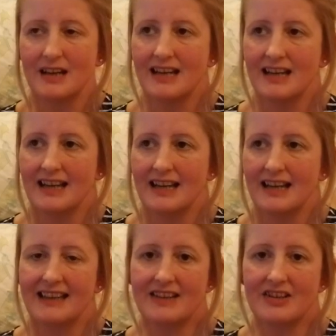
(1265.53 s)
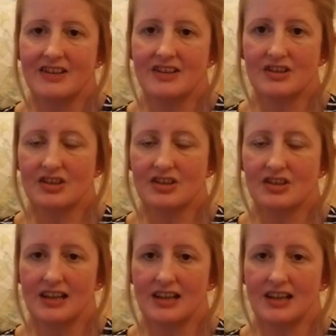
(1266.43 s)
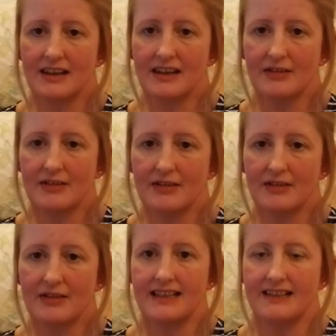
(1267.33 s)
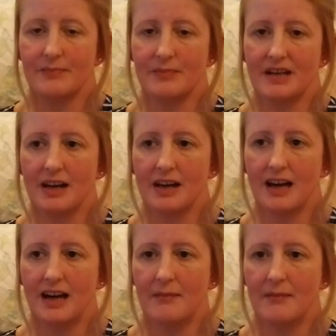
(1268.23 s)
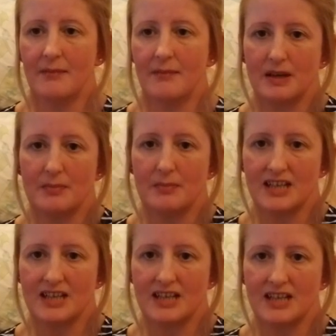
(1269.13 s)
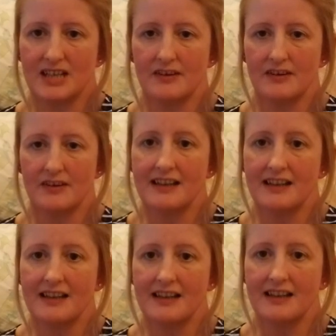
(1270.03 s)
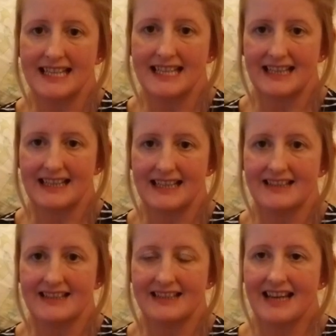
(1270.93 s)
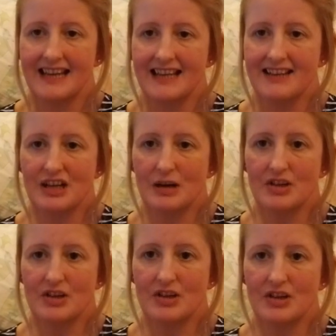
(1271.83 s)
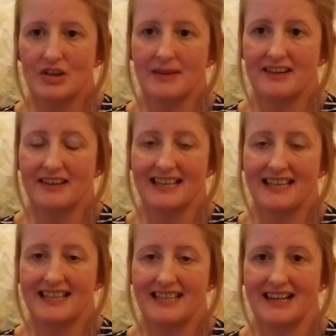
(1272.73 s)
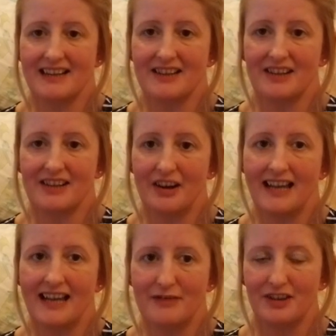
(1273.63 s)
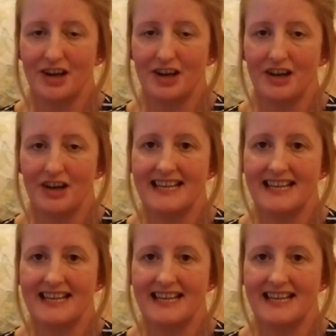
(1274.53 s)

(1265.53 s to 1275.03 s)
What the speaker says: And again, it's just like vloggers. People come to people's channels for varying reasons, and sometimes they may not necessarily go there for the content.